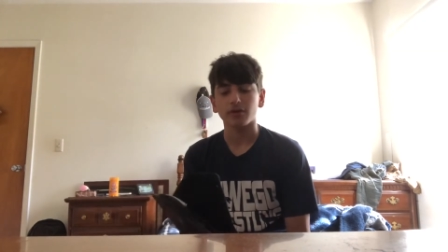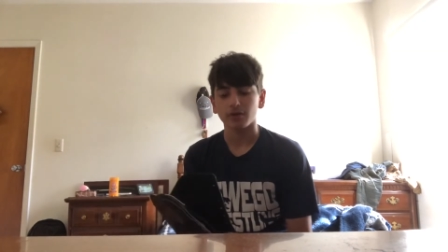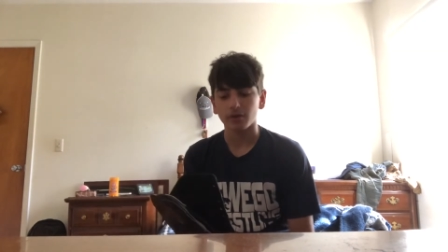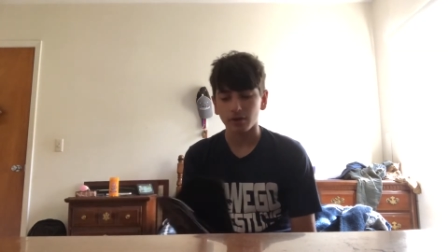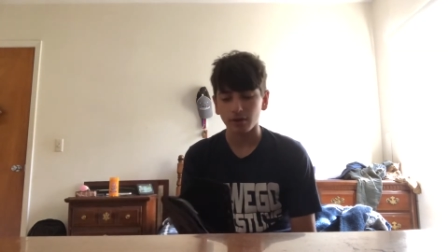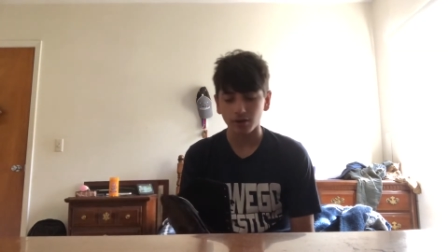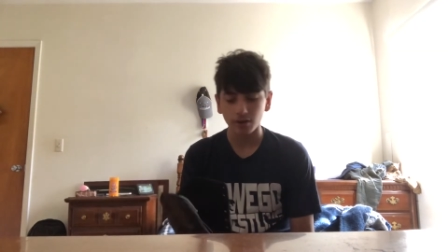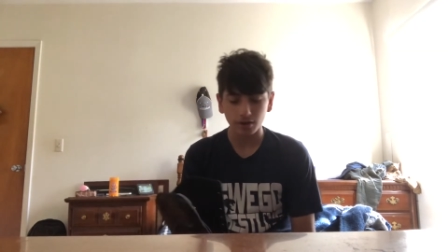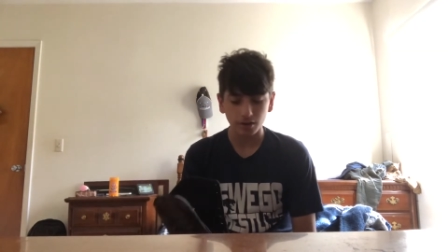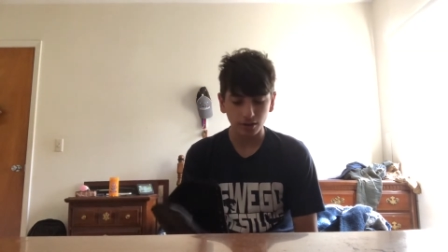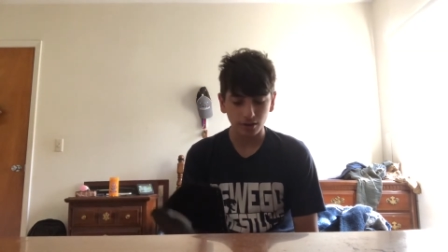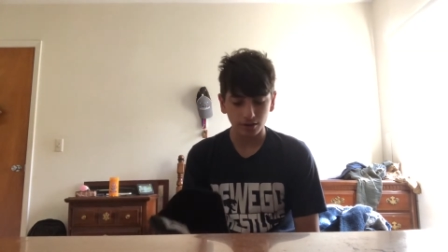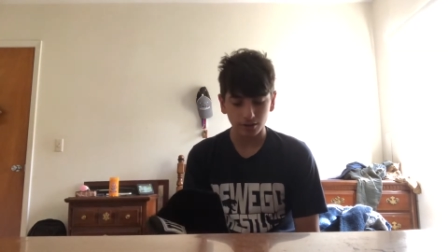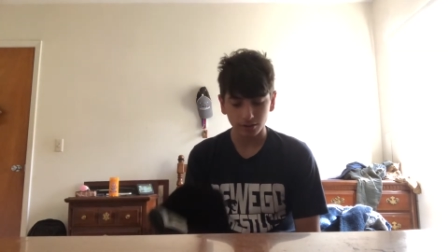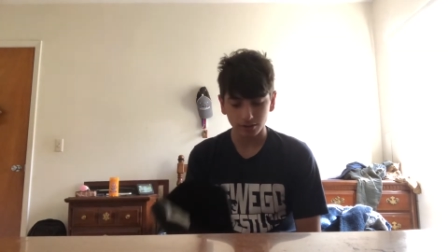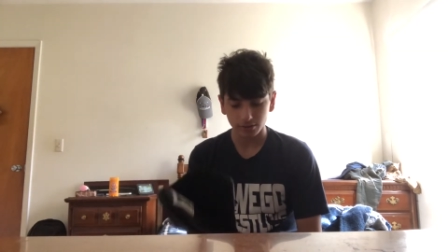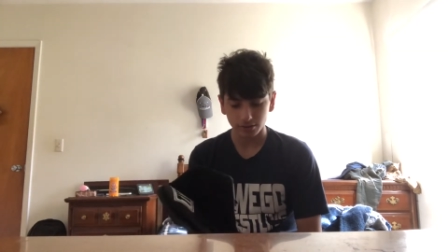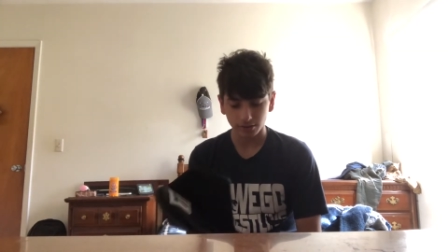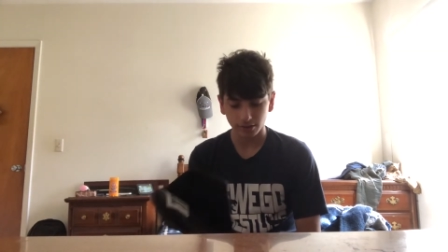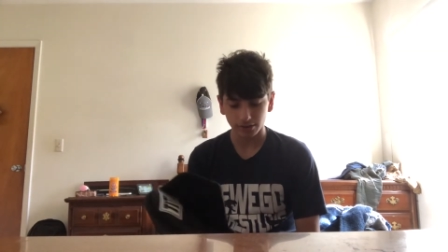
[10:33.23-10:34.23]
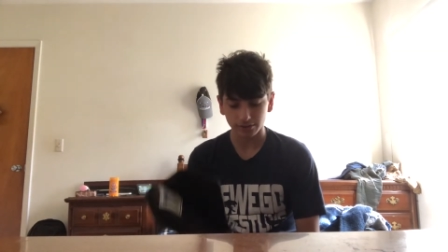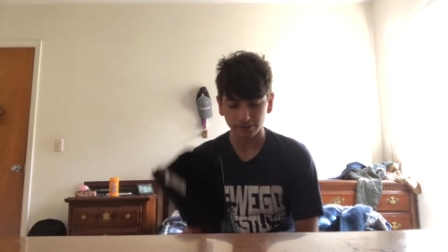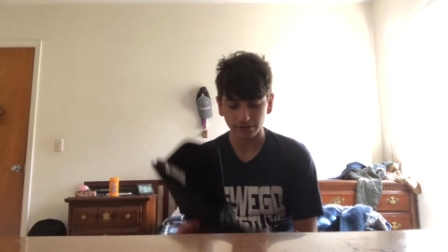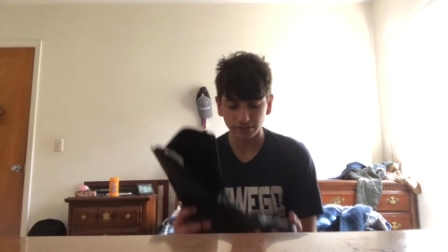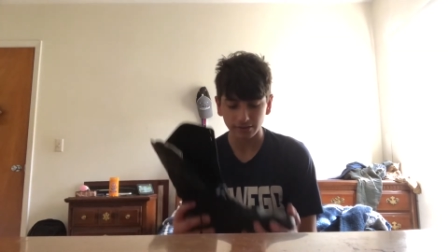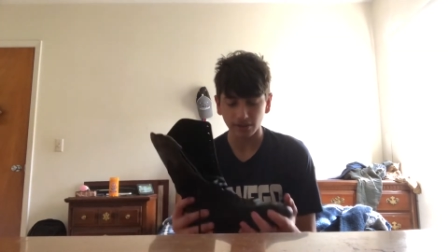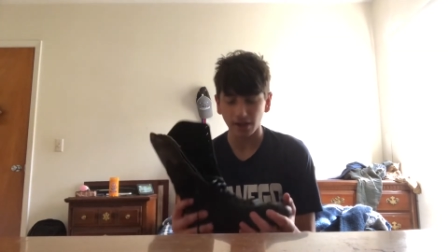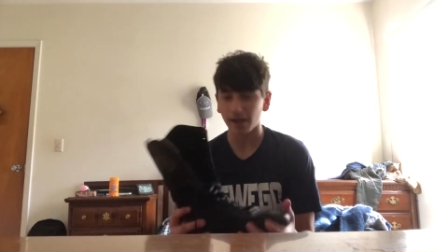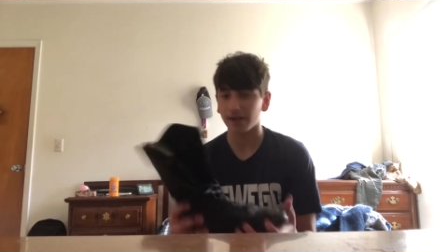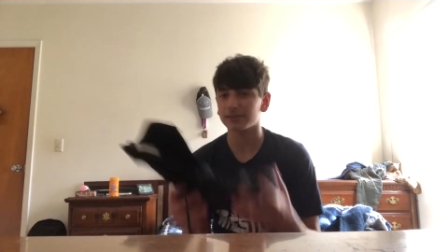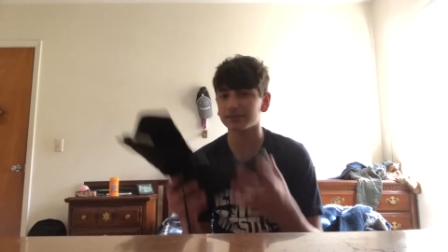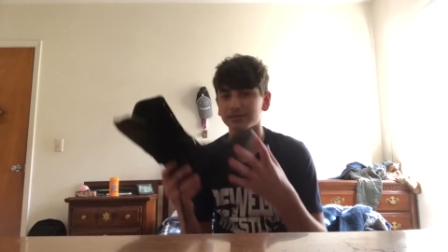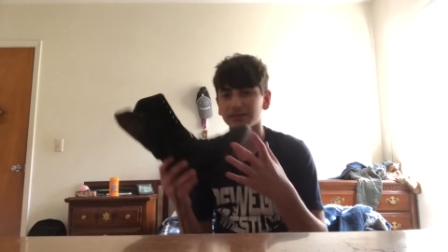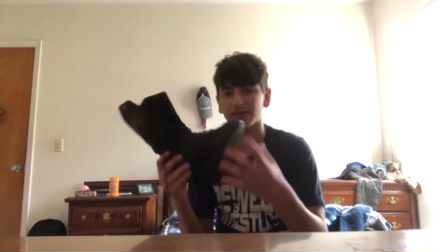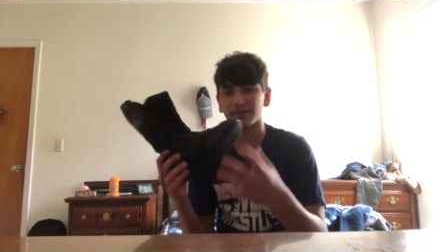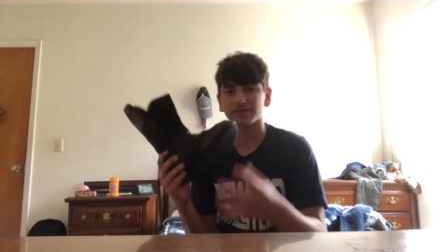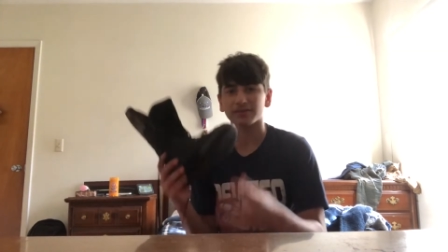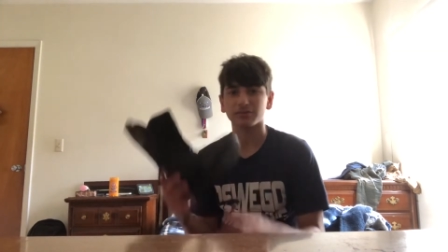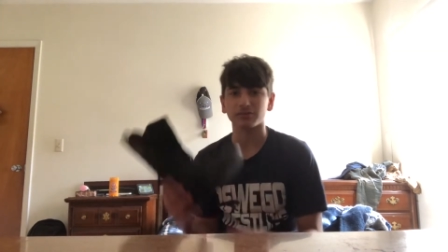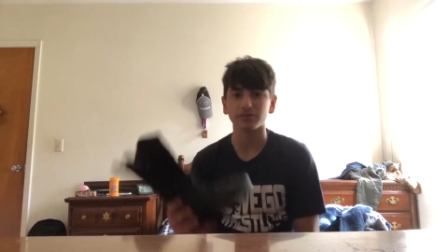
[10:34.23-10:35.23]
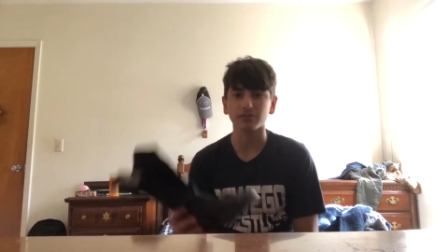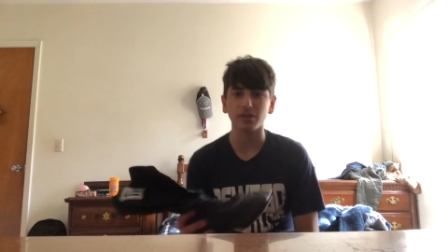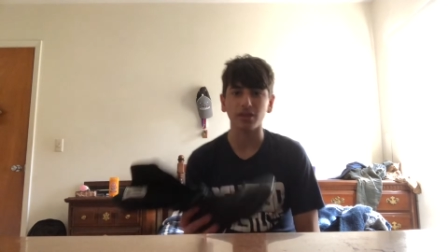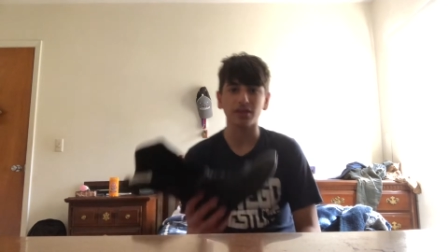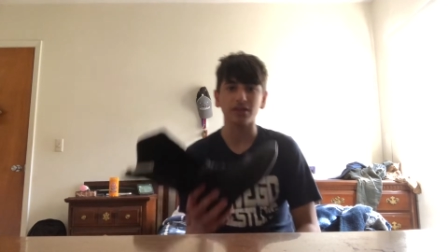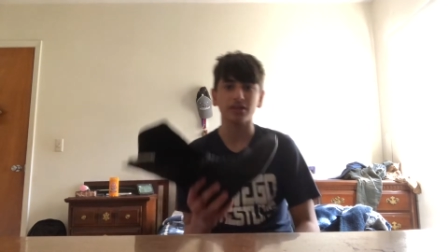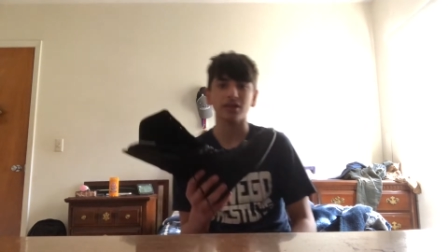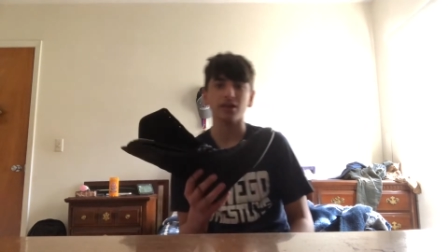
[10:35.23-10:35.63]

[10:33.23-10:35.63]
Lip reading: I think because they're like